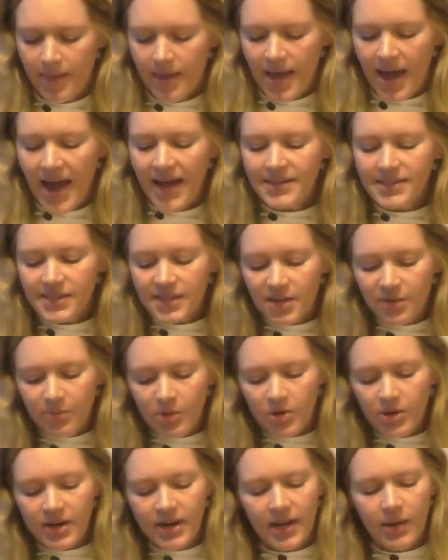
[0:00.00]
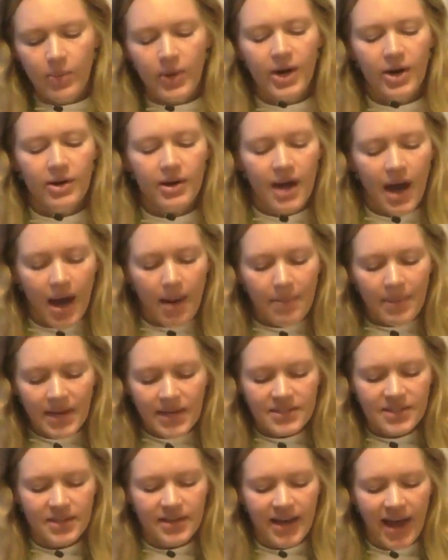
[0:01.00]
As a community, we are coming
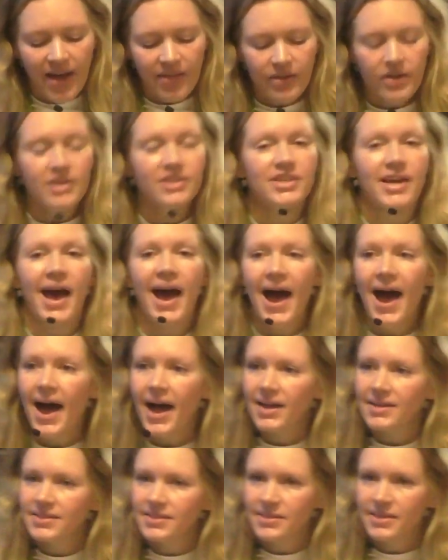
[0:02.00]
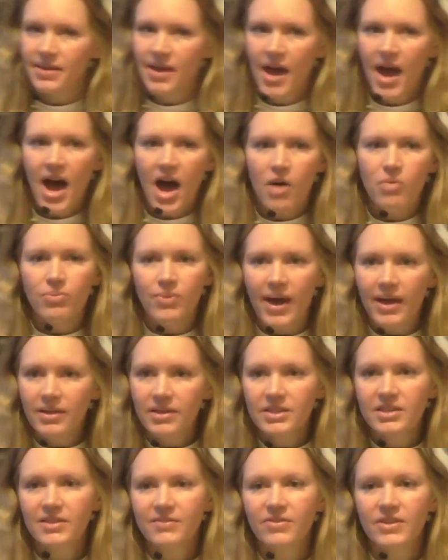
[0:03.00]
together to ask a
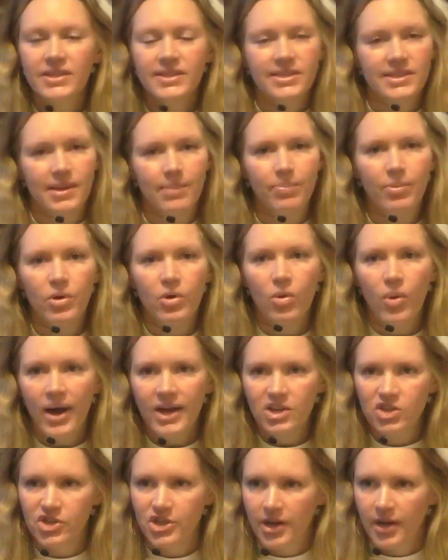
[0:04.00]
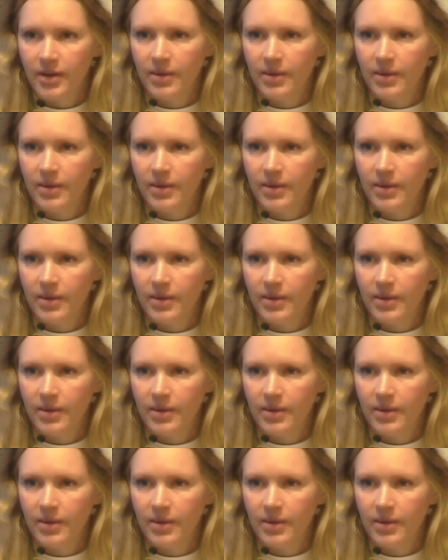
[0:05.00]
relatively simple question.